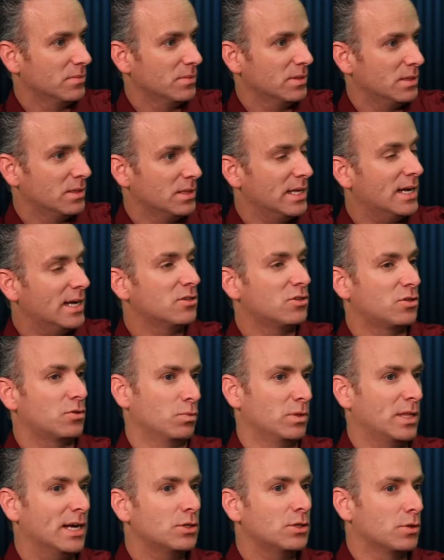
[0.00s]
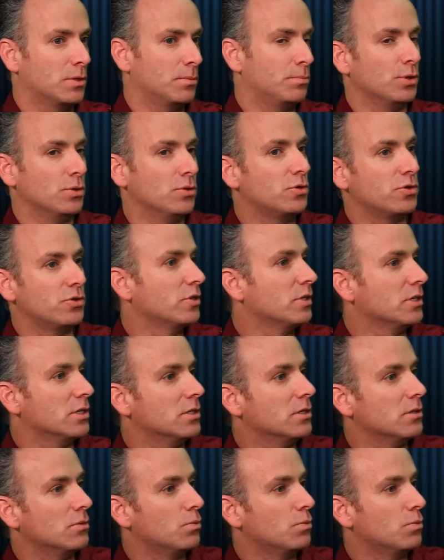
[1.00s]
That's what a producer is going to do.